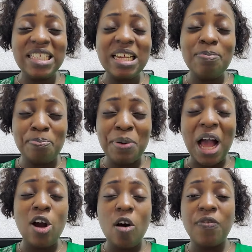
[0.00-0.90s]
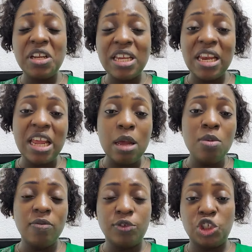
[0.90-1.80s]
it back off in the
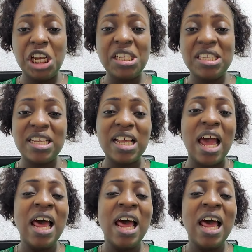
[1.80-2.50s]
name of Jesus.